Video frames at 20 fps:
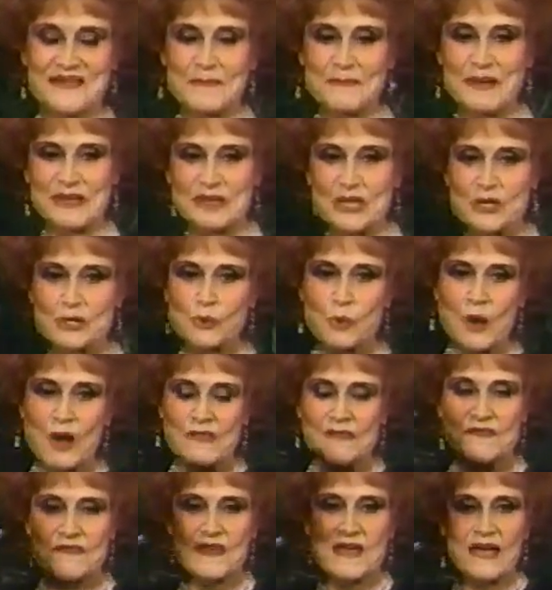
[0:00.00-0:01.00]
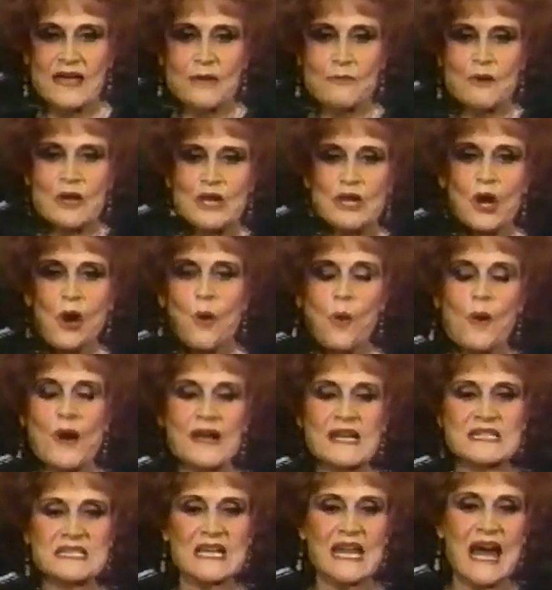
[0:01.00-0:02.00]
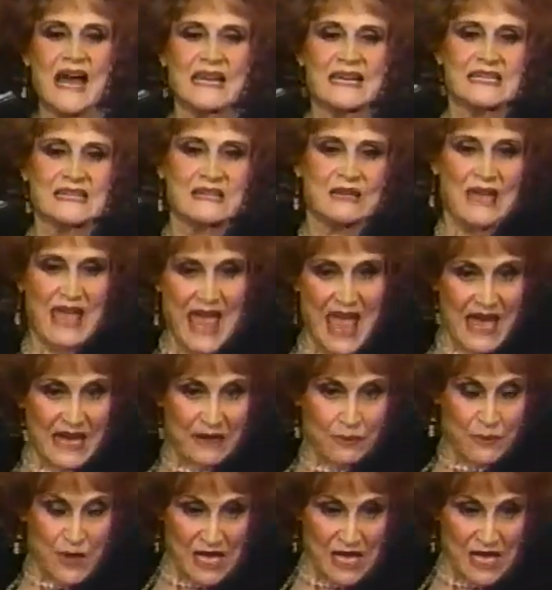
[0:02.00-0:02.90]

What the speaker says: But there's one thing. We know what it's like at the end.